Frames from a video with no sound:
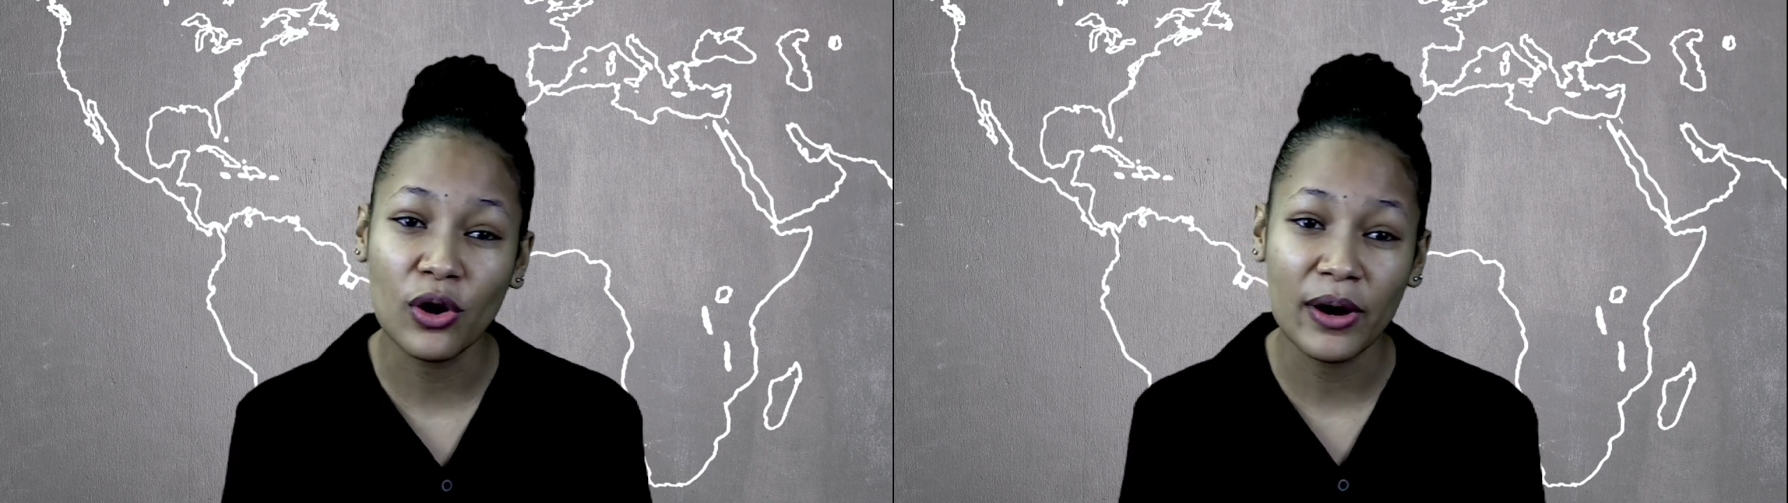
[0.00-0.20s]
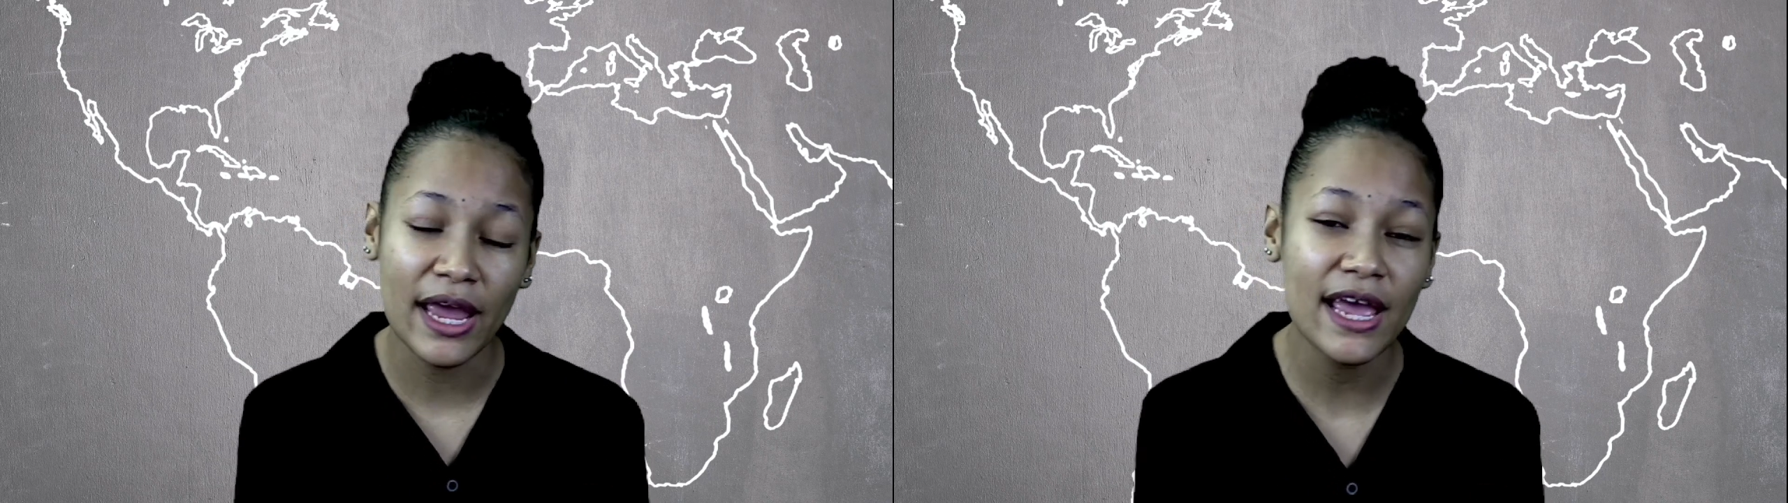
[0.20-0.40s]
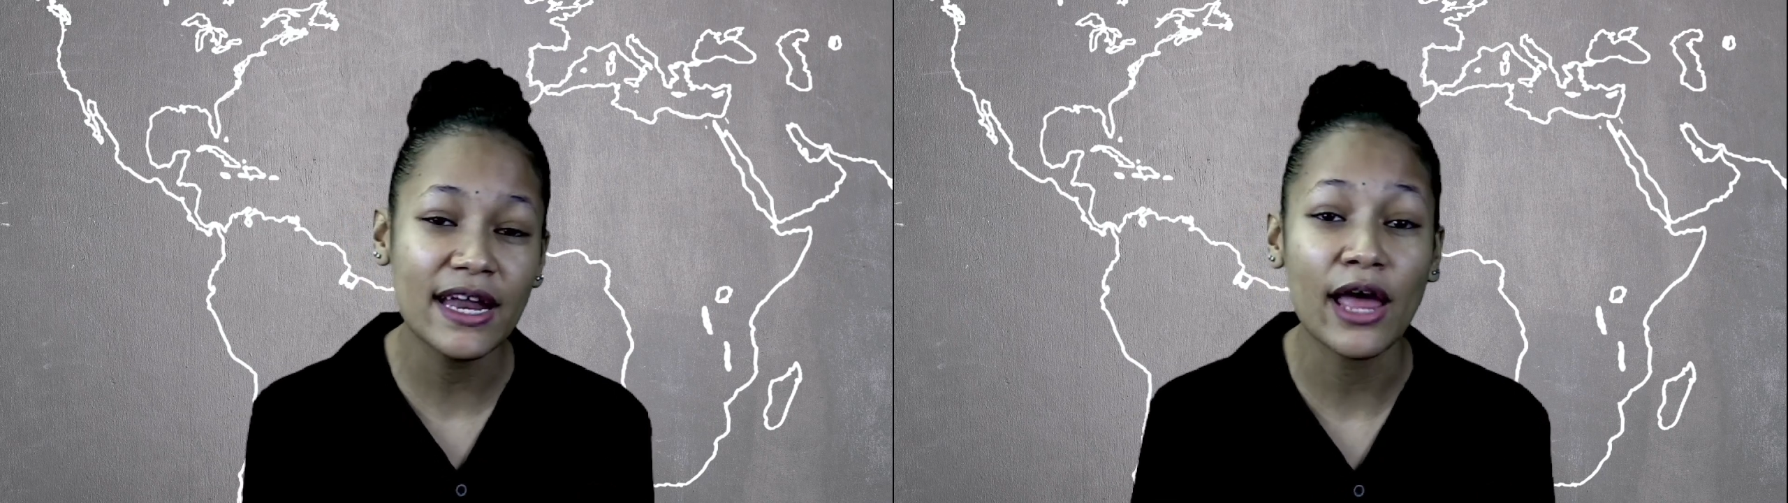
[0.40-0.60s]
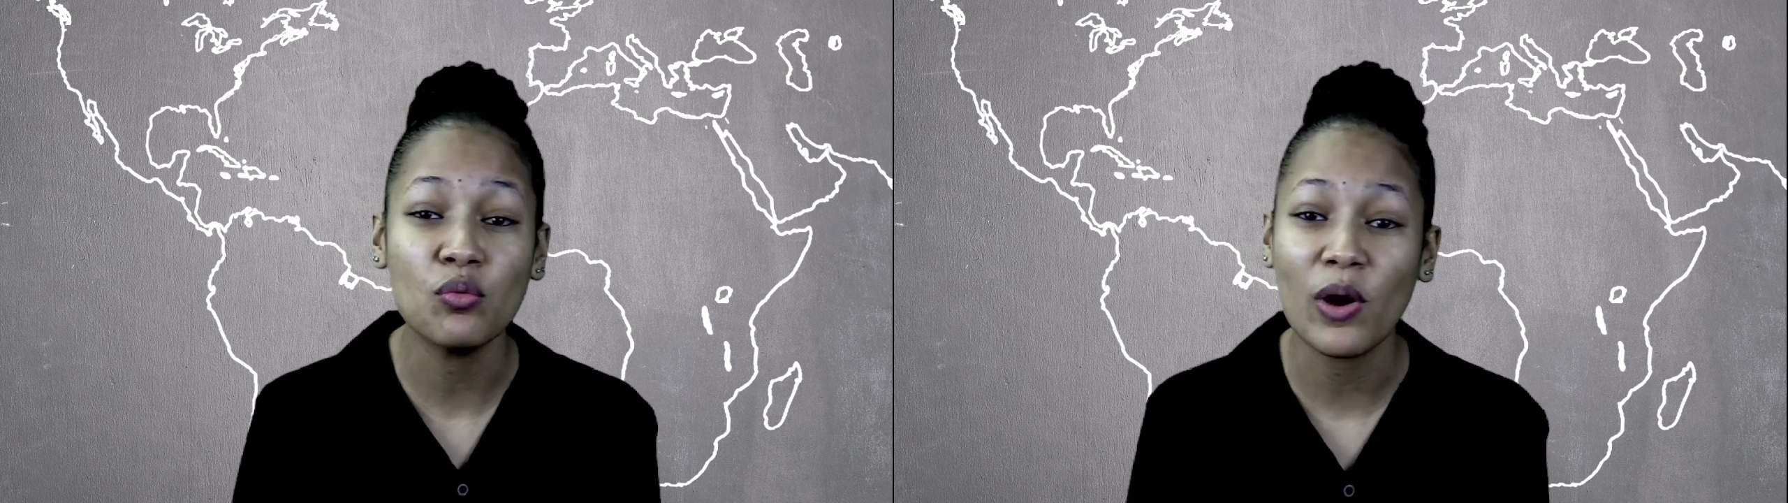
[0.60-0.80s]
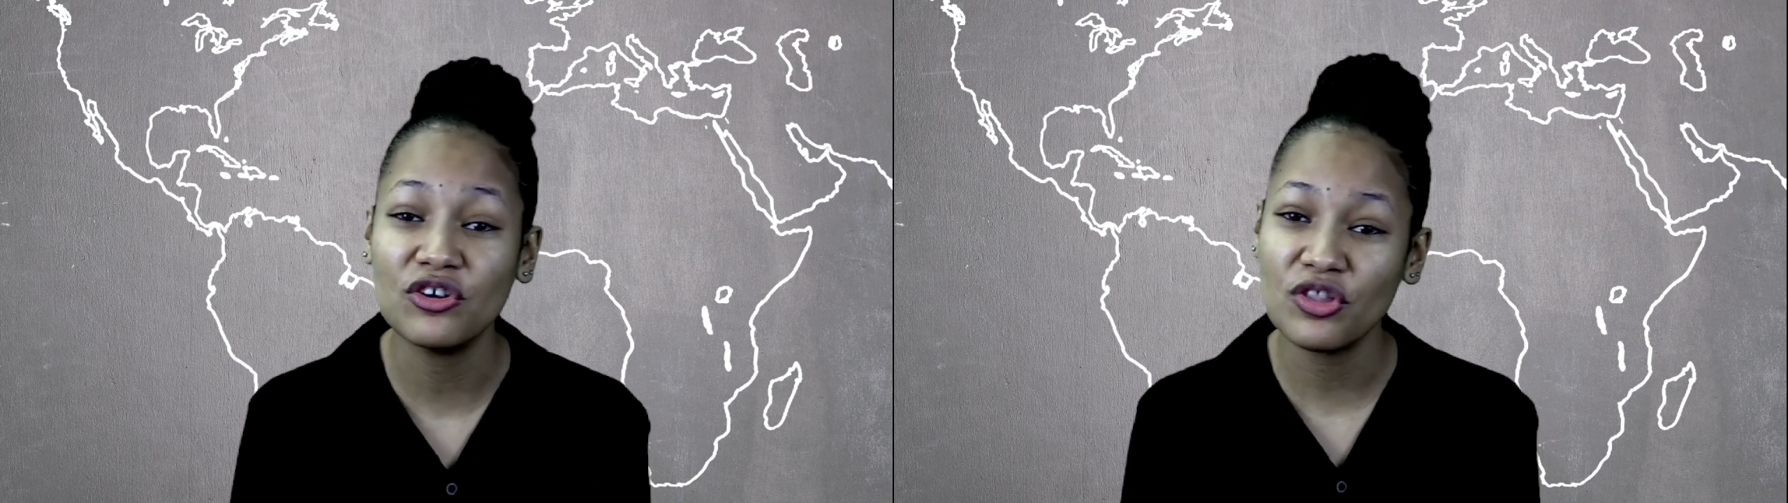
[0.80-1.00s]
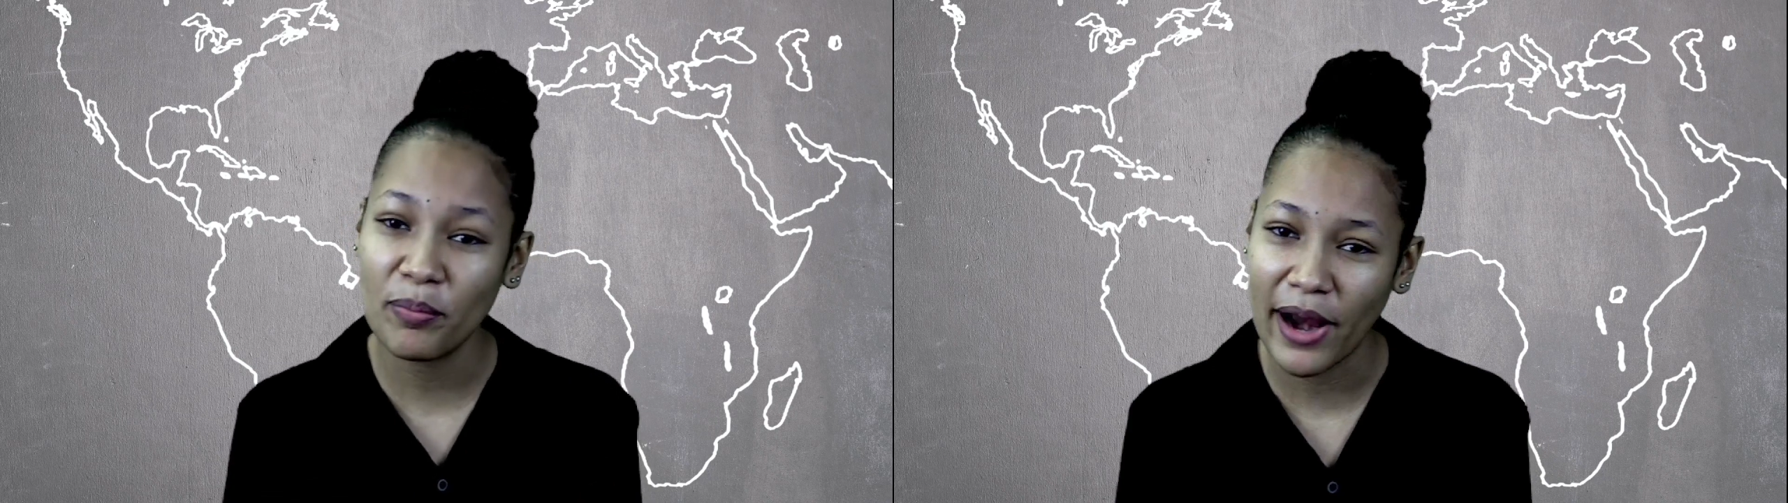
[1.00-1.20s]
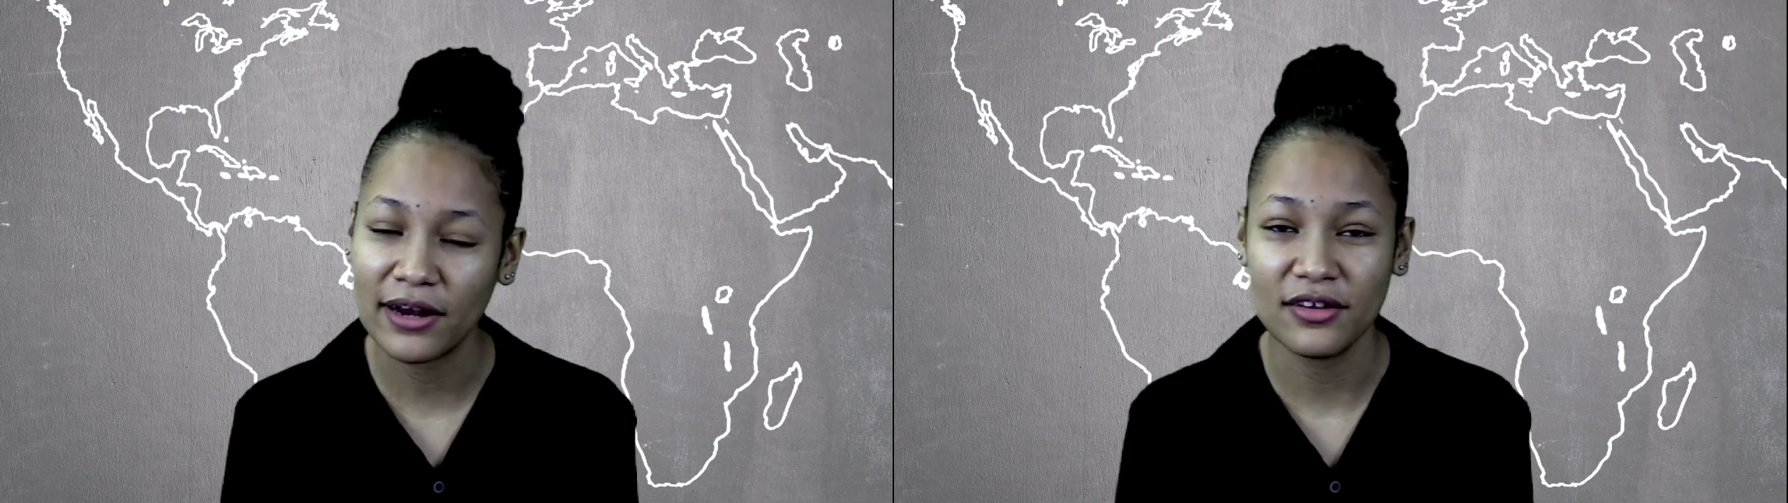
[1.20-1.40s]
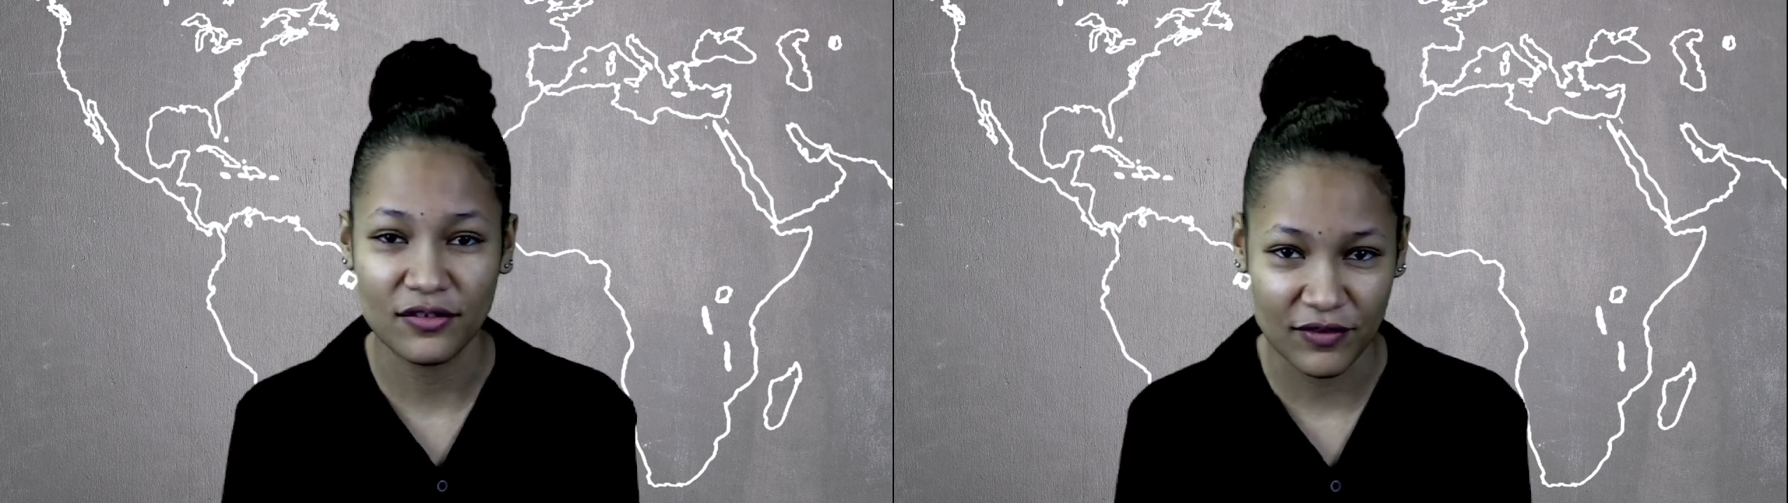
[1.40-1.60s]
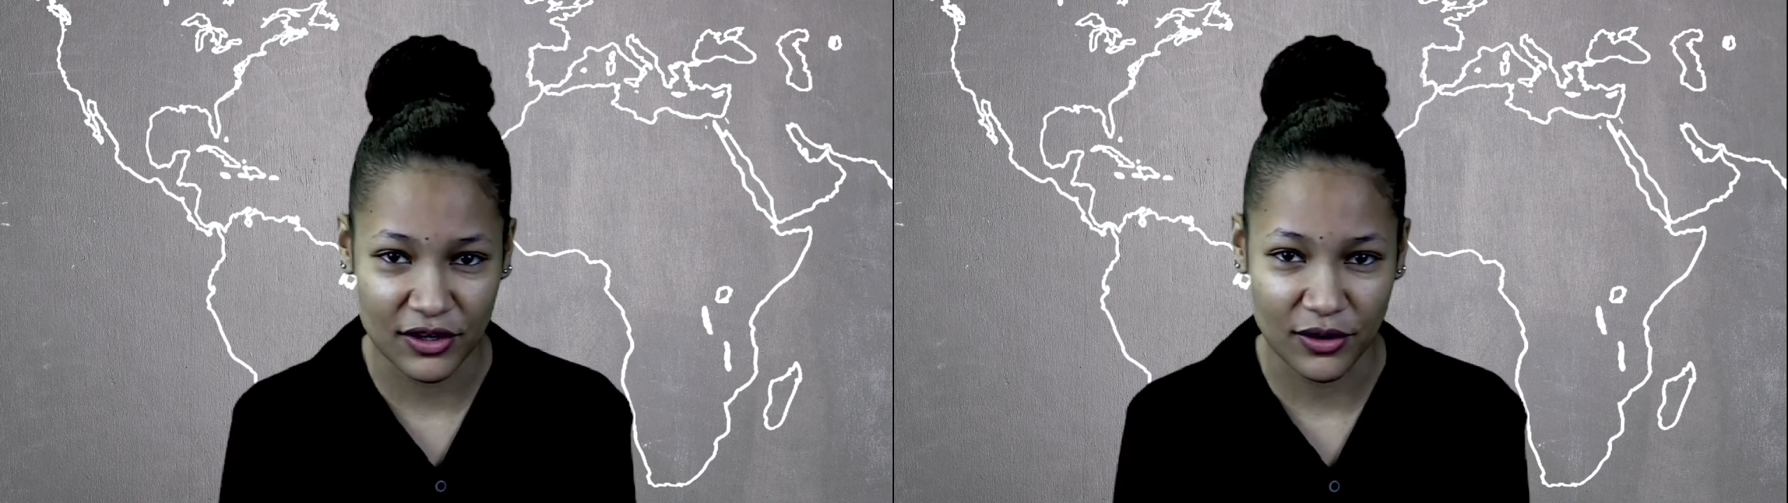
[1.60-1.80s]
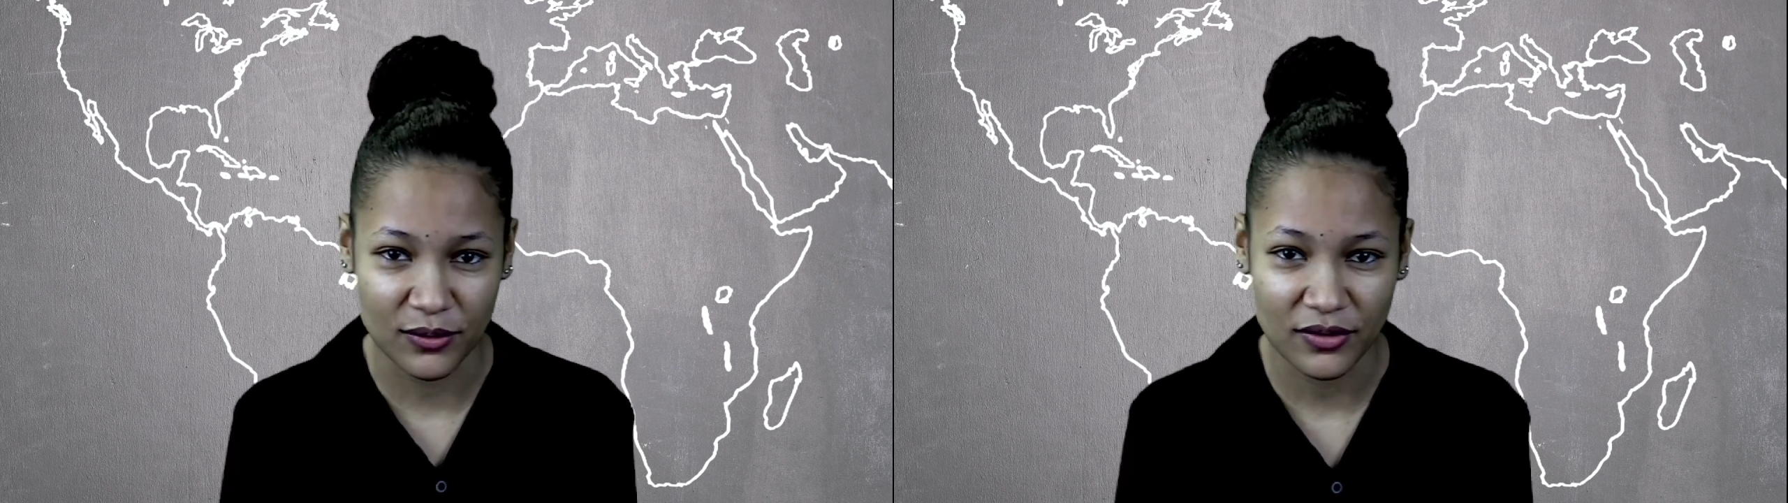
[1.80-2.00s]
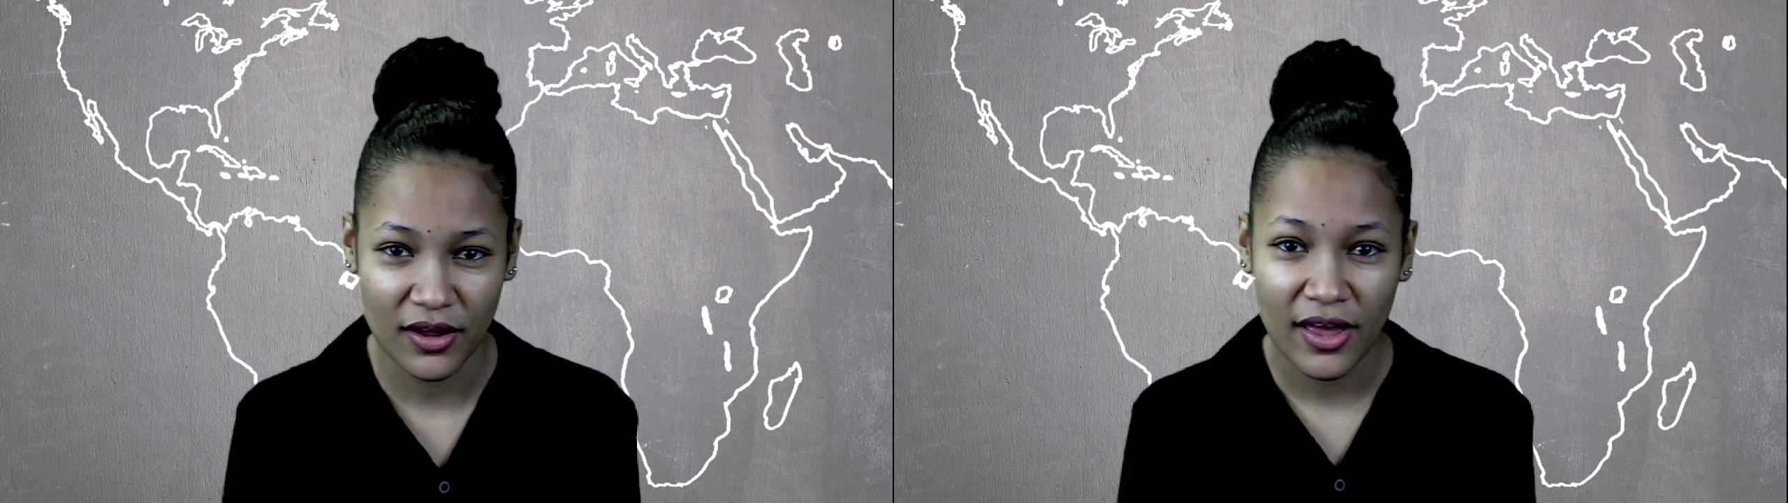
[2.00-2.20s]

ahead and watch the practice videos.